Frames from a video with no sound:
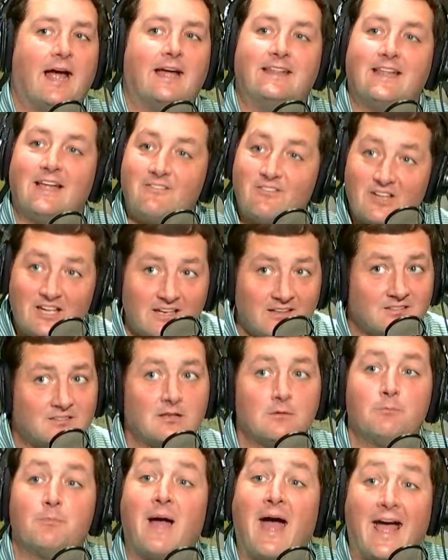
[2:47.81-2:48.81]
And they've
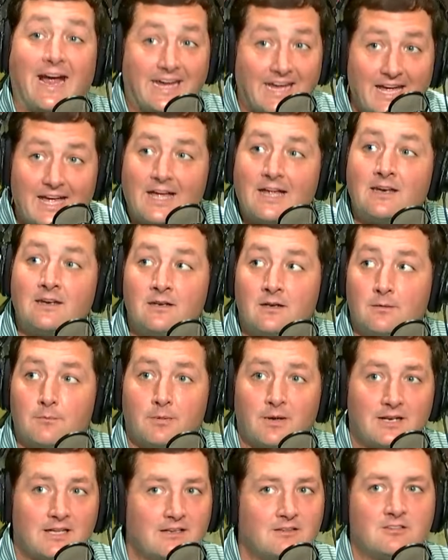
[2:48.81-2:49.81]
eased him back in,
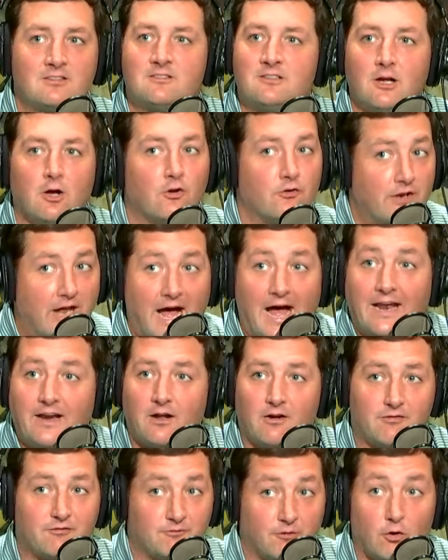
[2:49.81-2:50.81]
but he's still
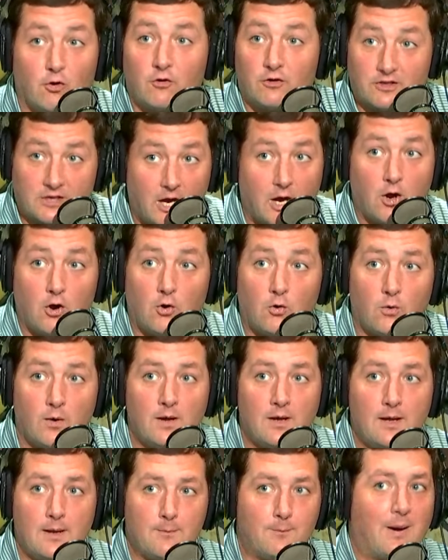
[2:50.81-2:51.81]
not a full
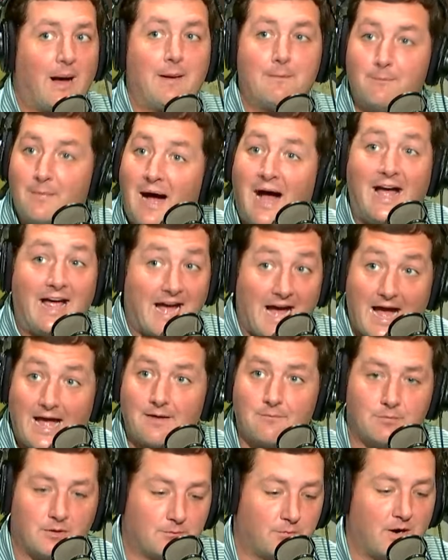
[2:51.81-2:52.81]
go by my
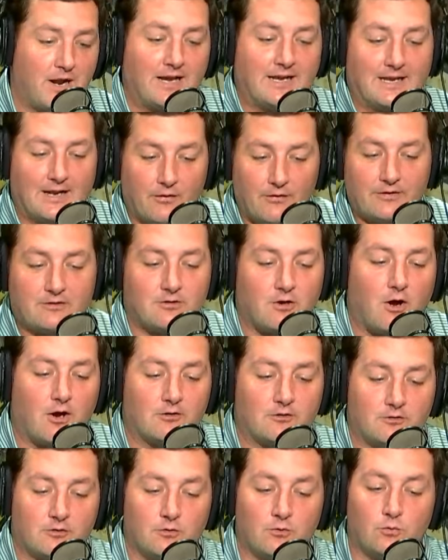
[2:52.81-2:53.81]
eye. But Brian Kelly
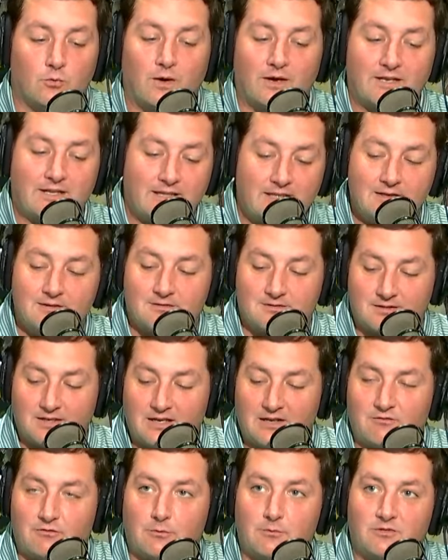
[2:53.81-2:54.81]
talked to what he's
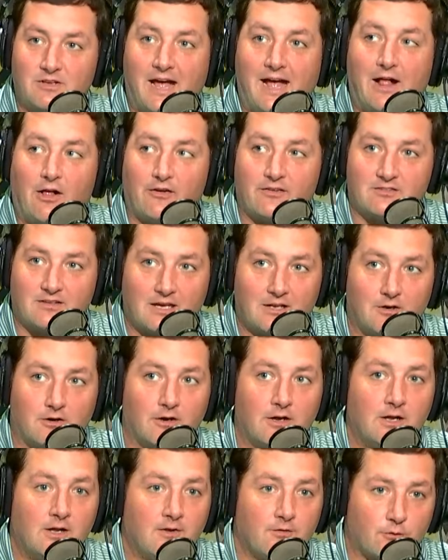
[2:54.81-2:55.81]
seen from Zy
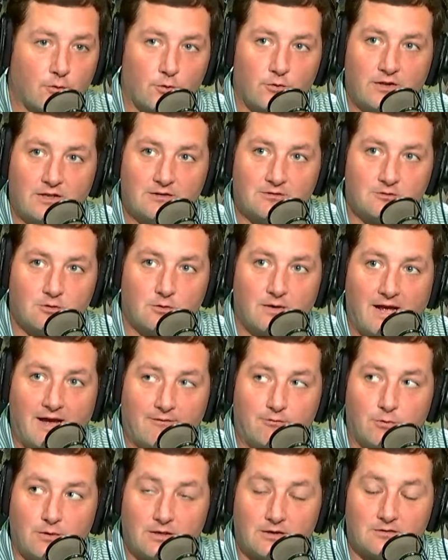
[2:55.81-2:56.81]
Alexander through these
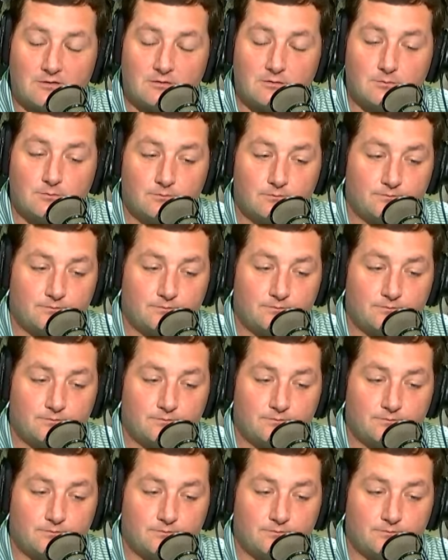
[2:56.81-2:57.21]
2.5 weeks.